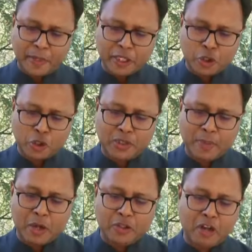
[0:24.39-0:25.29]
page talks
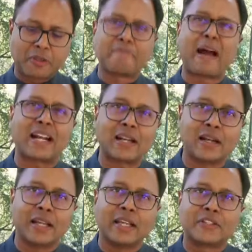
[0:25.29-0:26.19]
about how the
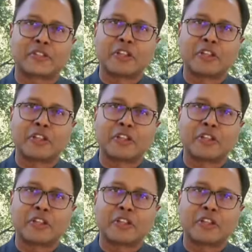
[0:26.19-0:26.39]
battle is